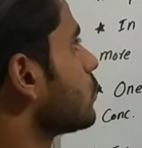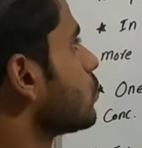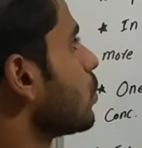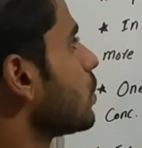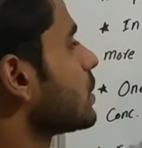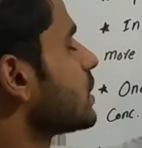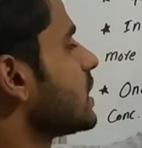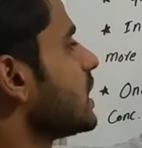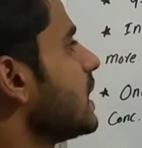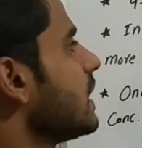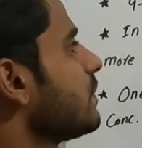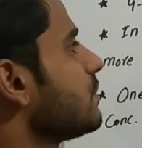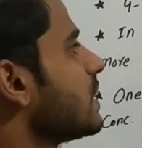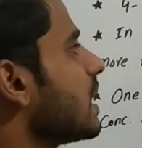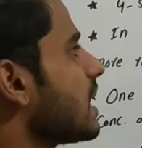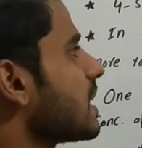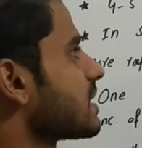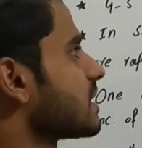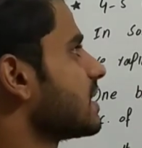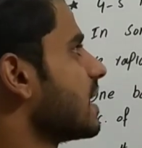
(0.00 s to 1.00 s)
to achieve
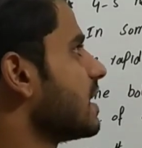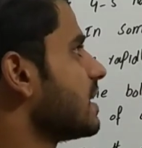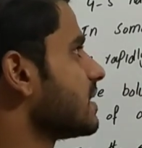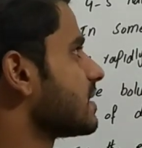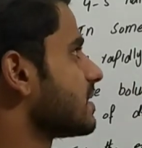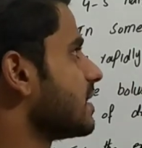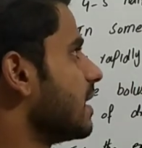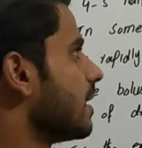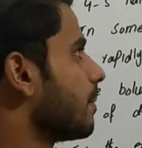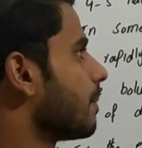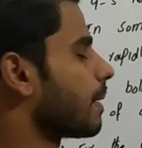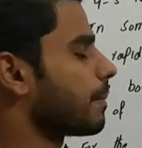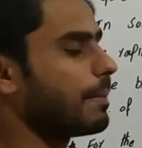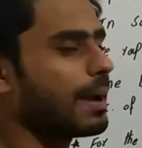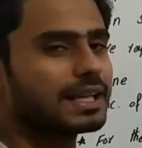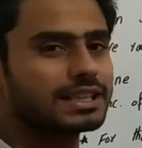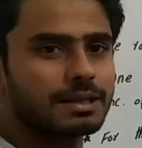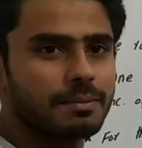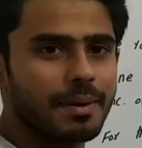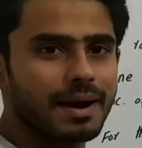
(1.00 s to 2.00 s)
the steady state. But
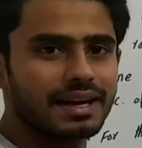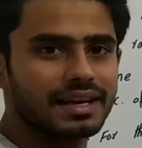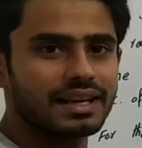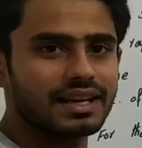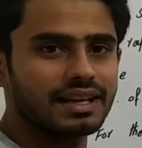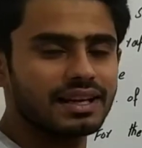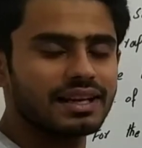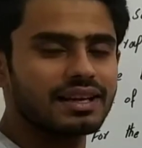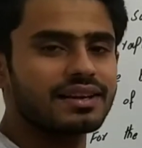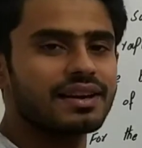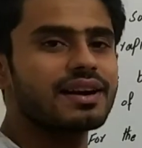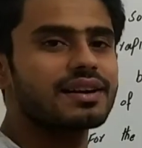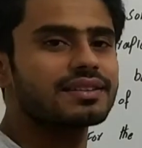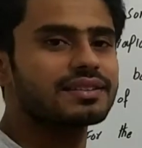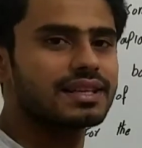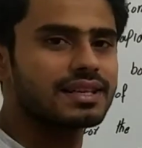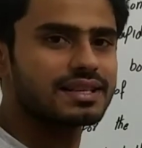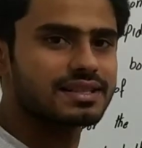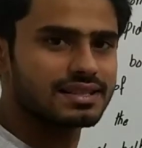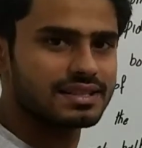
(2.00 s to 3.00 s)
mathematically, greater
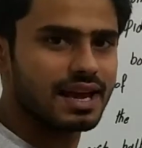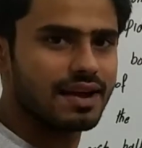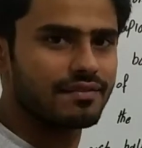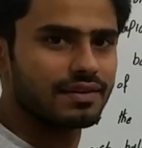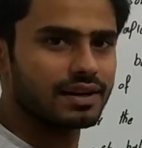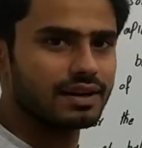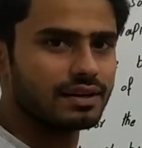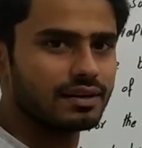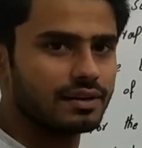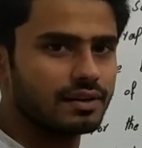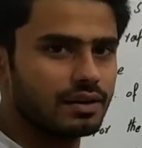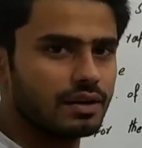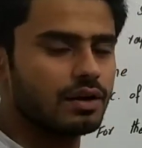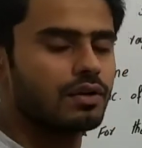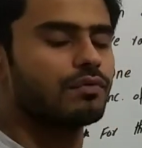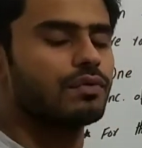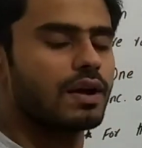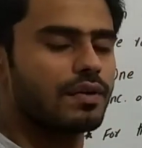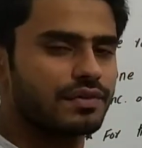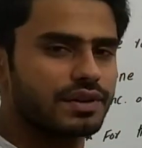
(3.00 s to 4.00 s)
than 7.
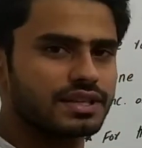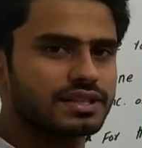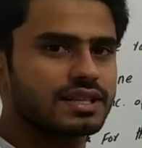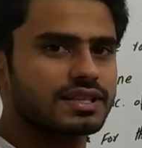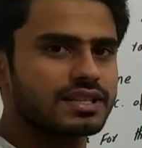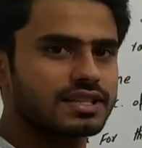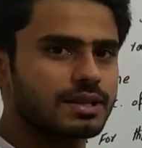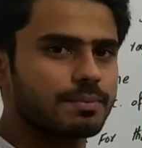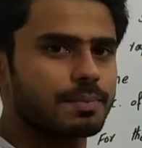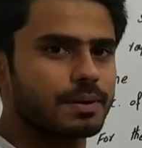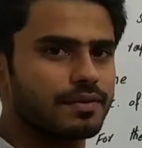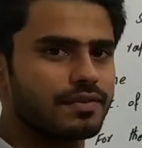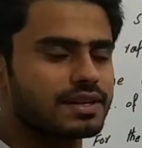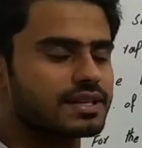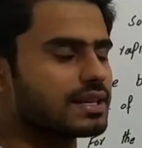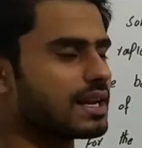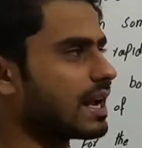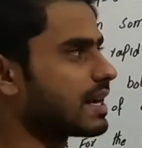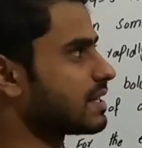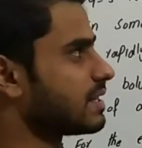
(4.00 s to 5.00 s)
We have discussed in the
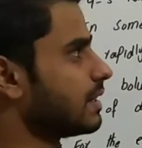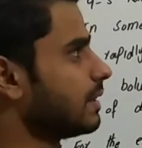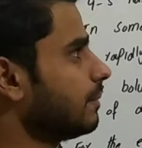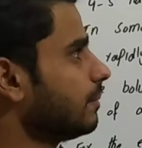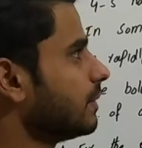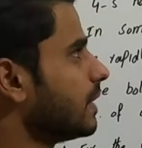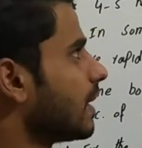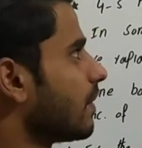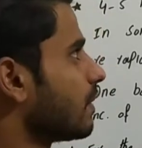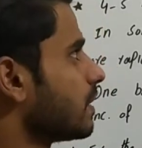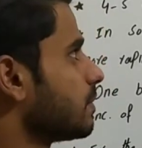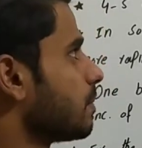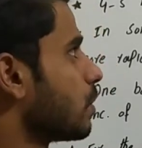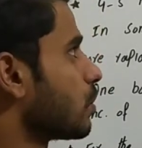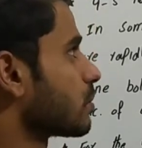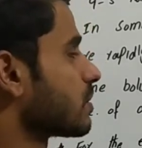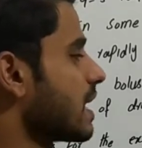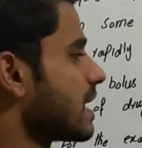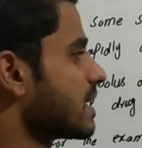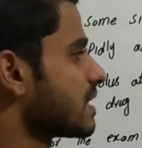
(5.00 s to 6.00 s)
previous lecture, that was
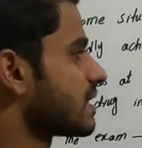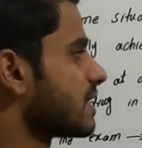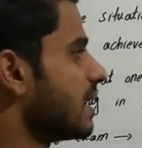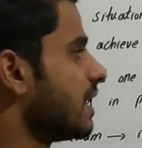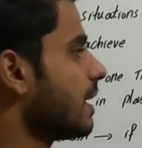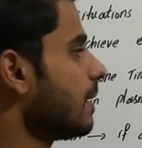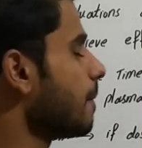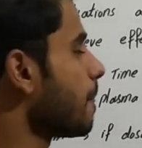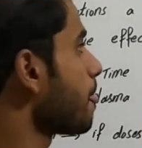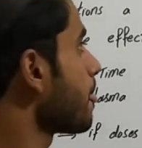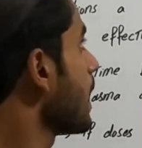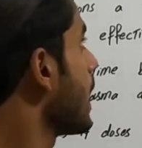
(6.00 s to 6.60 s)
about steady state.